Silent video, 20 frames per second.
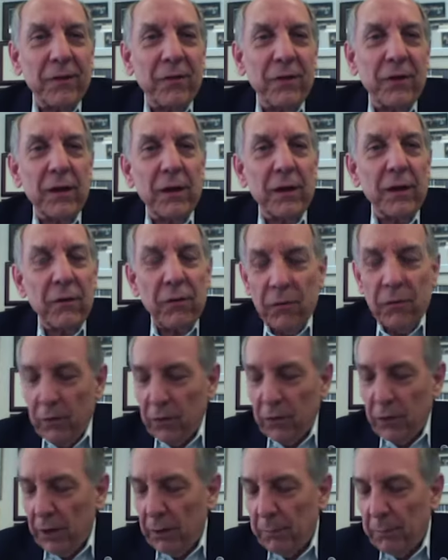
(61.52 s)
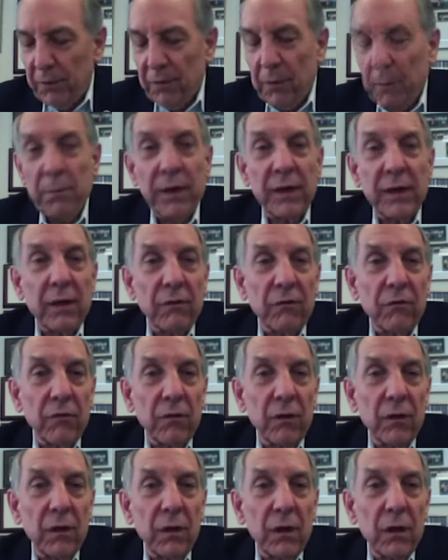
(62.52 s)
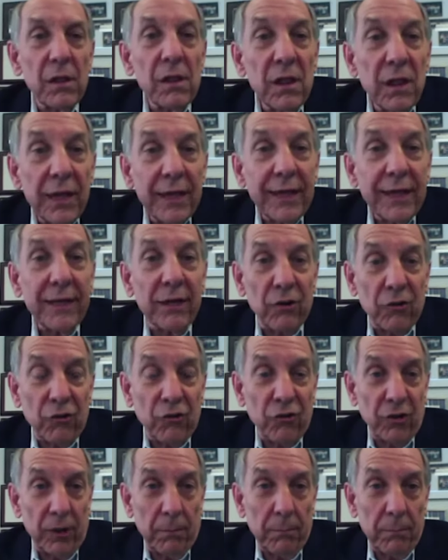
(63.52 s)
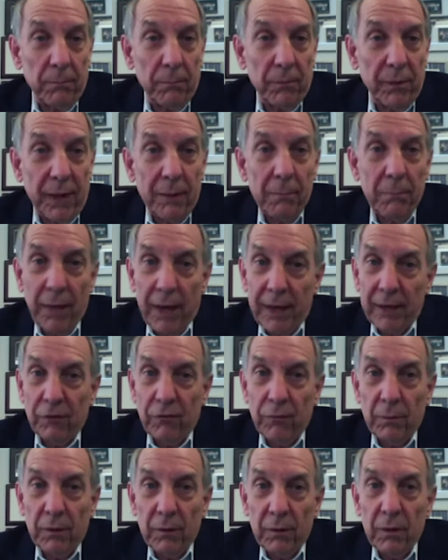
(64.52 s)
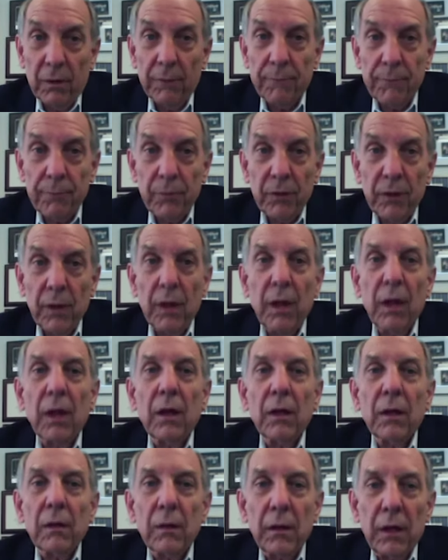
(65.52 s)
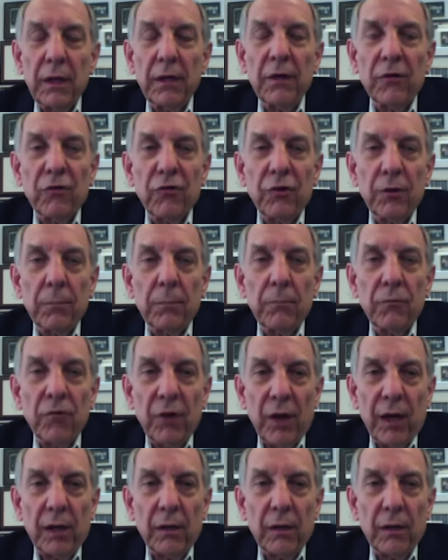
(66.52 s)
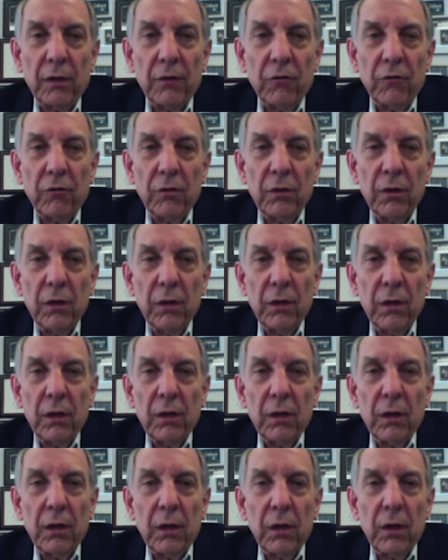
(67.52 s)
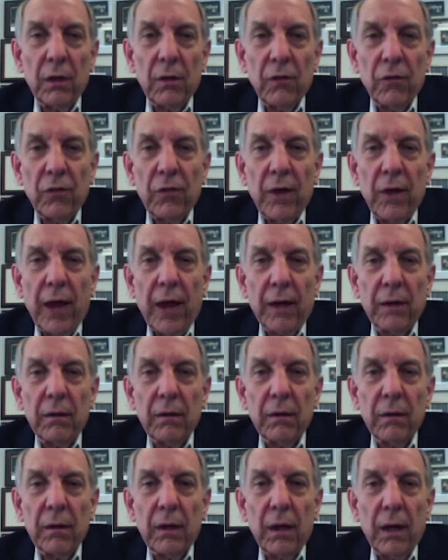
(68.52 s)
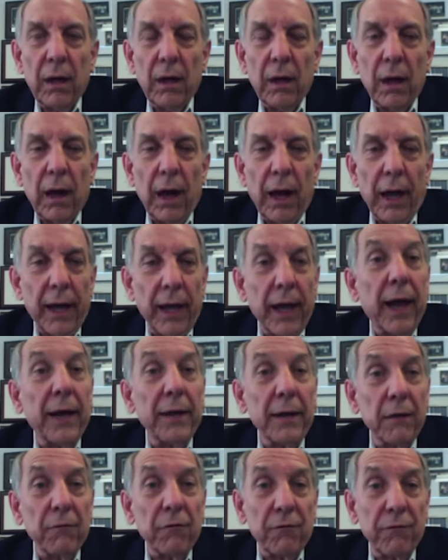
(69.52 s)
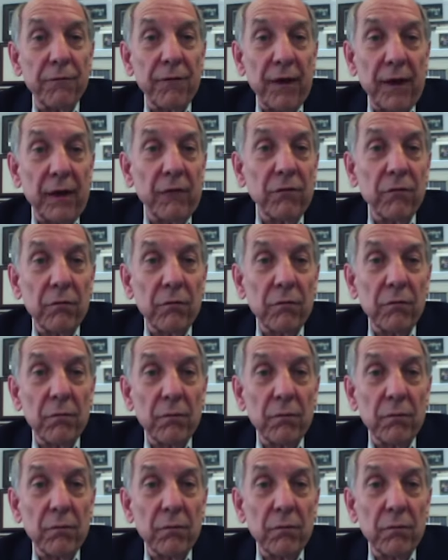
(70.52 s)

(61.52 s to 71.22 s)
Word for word: going to be the biggest leadership, not management, leadership challenge that I had ever faced